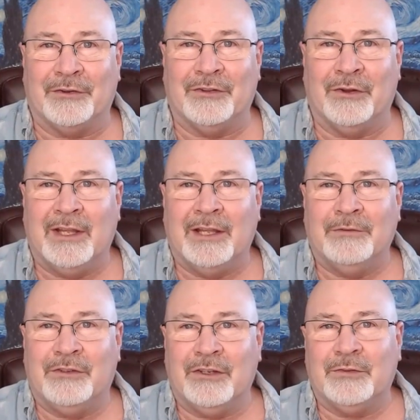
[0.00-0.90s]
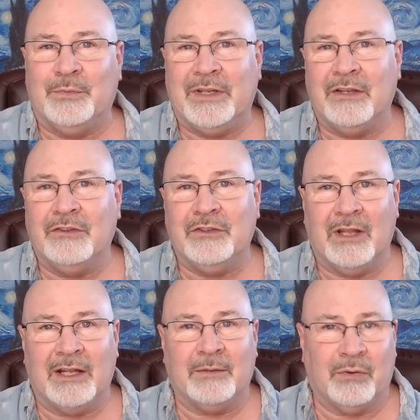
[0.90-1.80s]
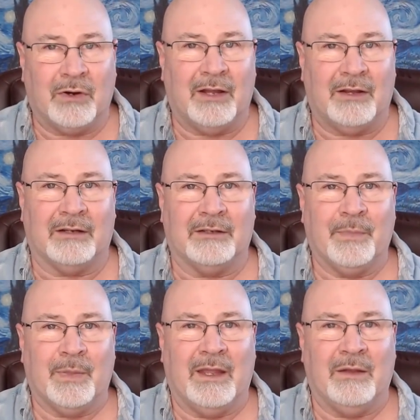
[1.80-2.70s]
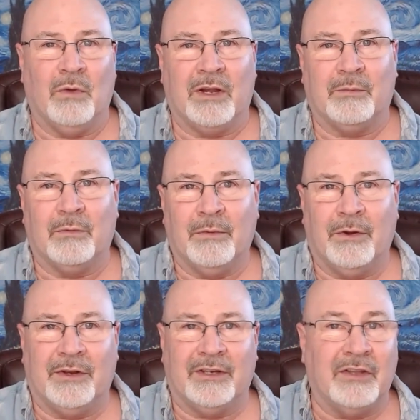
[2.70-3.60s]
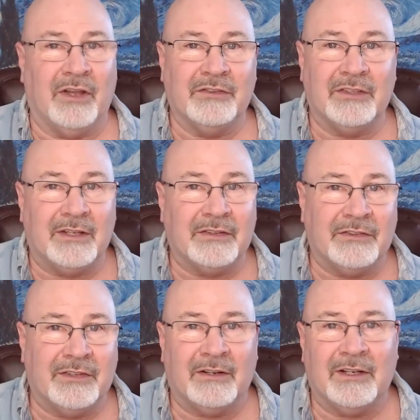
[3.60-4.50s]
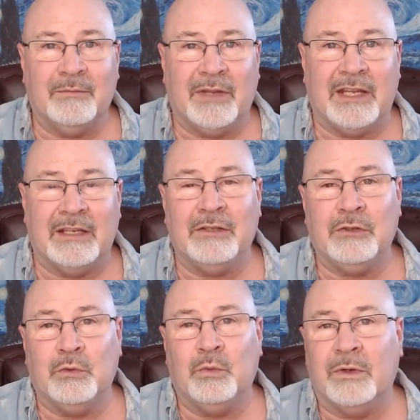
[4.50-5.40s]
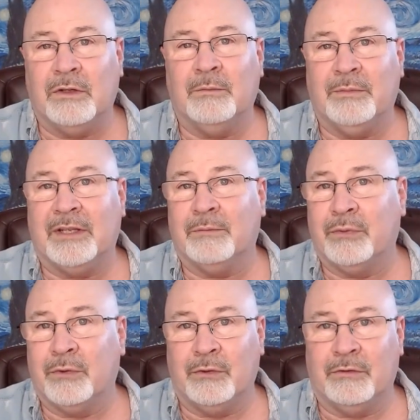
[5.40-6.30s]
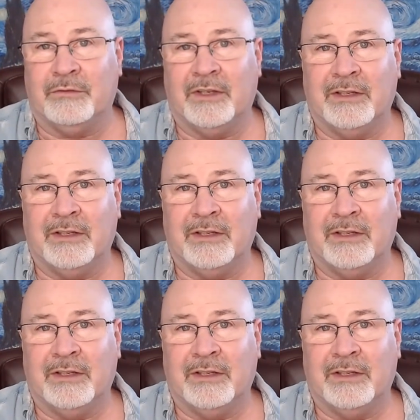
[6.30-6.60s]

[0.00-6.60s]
So just because you like a product and want to promote it doesn't necessarily mean you will be approved.